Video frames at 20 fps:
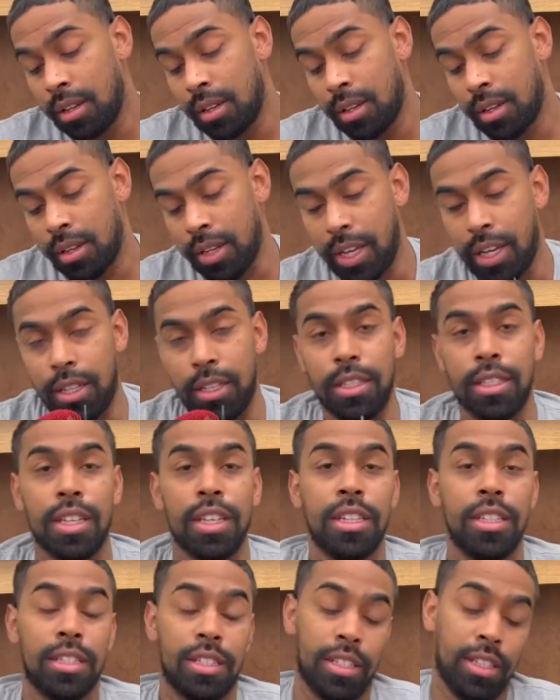Now let's
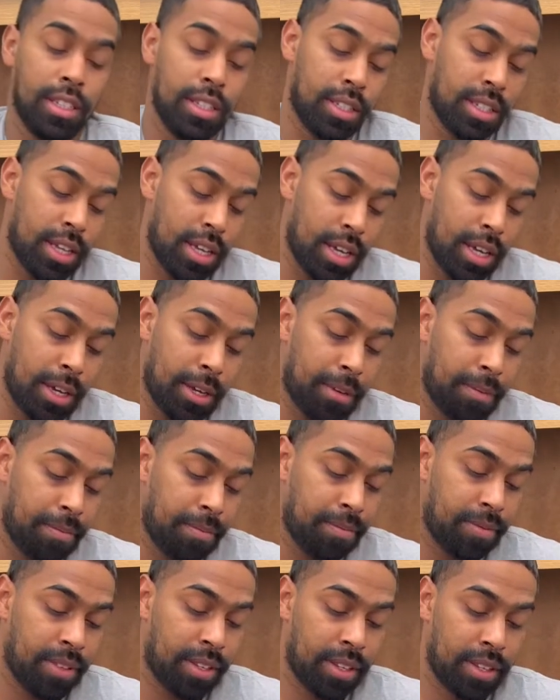get into this guy,
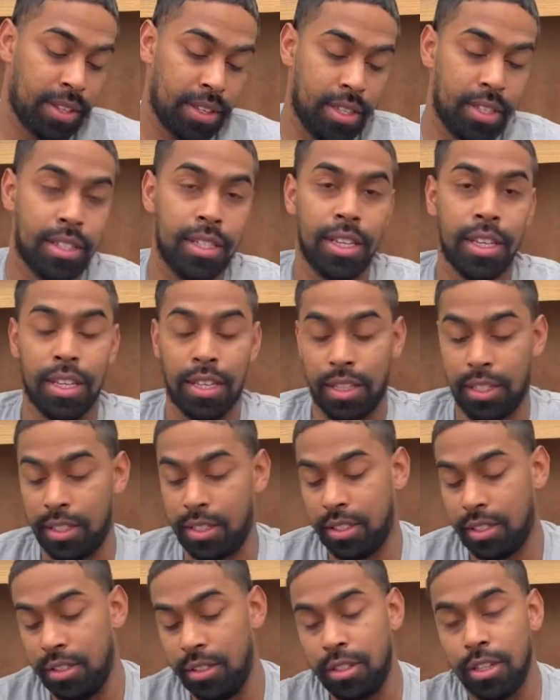the
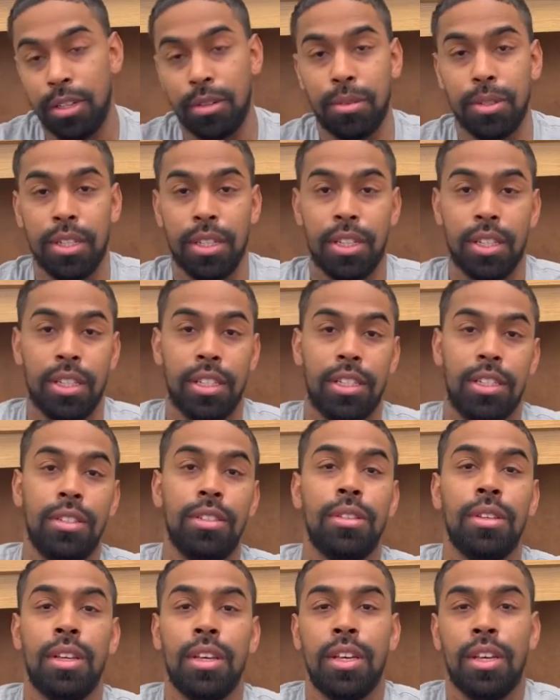tens. You know what it is. He,
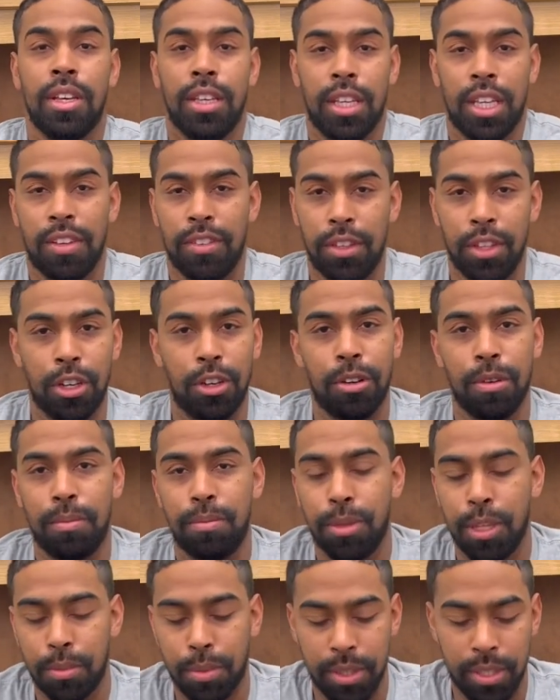even though
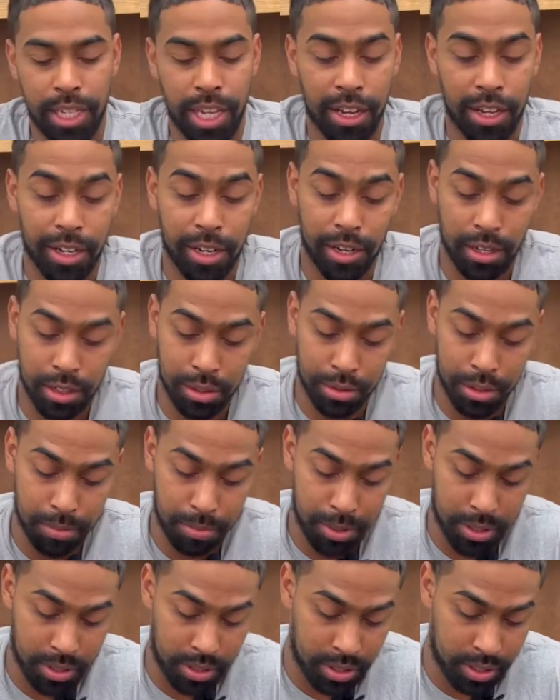Pippen's out here
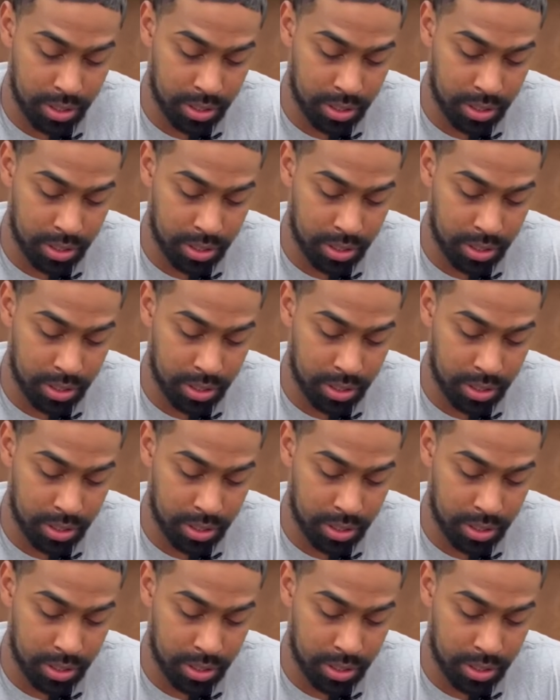tripping,